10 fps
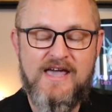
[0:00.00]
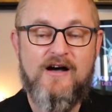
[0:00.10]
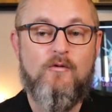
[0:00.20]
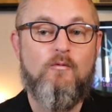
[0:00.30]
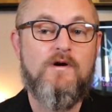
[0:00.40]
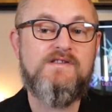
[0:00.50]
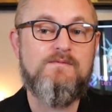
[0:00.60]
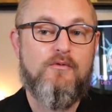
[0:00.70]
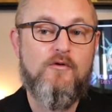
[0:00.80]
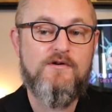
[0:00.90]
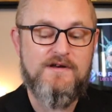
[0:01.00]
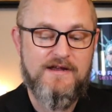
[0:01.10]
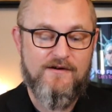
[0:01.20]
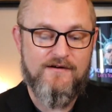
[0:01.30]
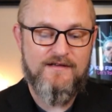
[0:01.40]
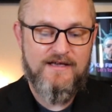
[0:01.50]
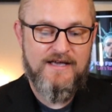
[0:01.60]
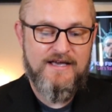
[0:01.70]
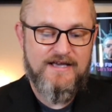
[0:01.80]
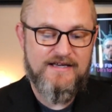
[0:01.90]
Now, what's important here
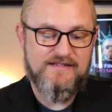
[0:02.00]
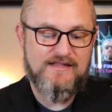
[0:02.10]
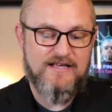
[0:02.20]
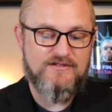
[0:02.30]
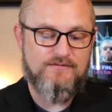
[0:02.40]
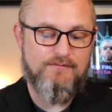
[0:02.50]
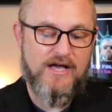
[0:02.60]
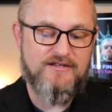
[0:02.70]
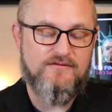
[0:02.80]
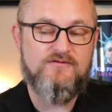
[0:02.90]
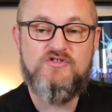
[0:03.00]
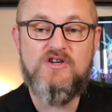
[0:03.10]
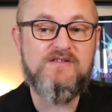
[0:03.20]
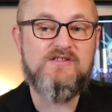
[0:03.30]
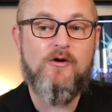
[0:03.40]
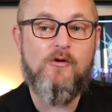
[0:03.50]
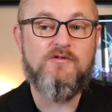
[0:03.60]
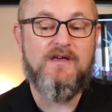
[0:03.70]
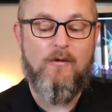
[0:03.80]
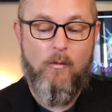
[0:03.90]
is that by just
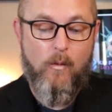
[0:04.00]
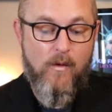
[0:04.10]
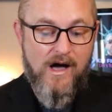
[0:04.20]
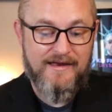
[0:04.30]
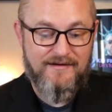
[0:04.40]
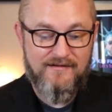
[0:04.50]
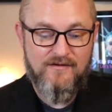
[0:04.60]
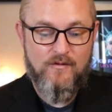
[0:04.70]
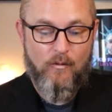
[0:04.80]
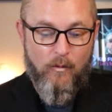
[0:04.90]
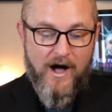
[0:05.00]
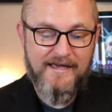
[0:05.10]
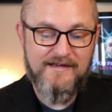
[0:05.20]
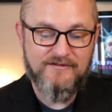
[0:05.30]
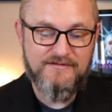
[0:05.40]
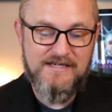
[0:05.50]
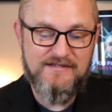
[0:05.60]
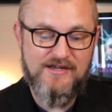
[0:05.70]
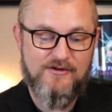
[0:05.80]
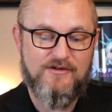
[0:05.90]
holding one
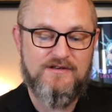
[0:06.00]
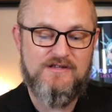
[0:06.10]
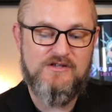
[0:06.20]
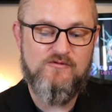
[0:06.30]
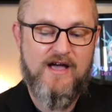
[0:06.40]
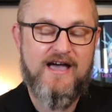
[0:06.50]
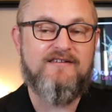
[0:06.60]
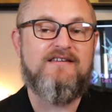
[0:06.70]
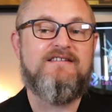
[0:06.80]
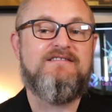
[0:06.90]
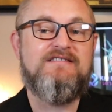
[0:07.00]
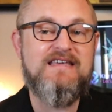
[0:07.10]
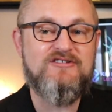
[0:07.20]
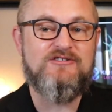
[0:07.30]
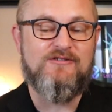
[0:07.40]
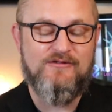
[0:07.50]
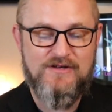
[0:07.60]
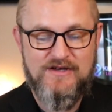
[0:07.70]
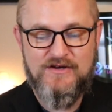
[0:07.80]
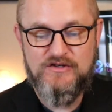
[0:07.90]
YLD token, you add an additional